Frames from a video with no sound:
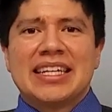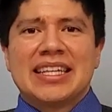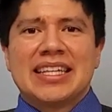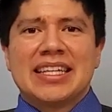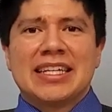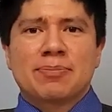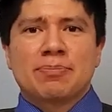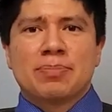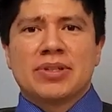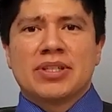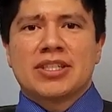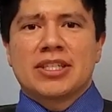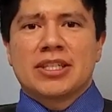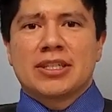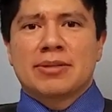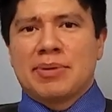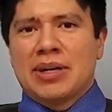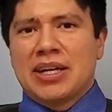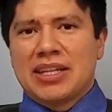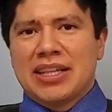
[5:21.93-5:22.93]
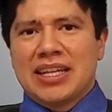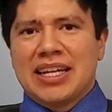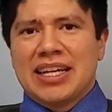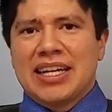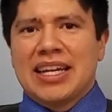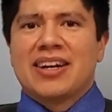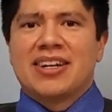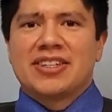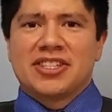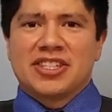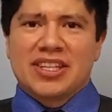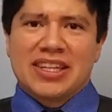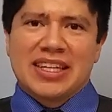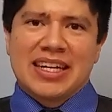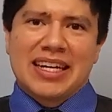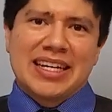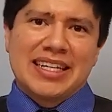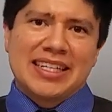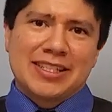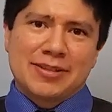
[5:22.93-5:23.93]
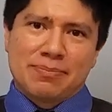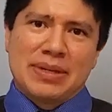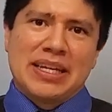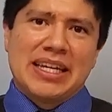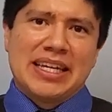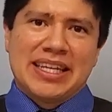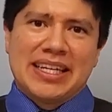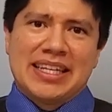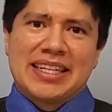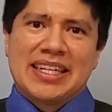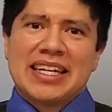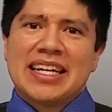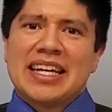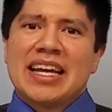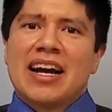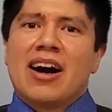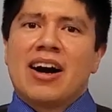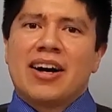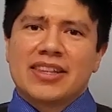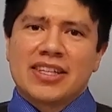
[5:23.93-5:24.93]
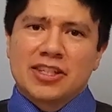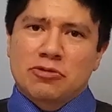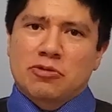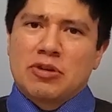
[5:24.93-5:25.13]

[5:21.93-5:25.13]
This puts the spotlight on July's meeting on the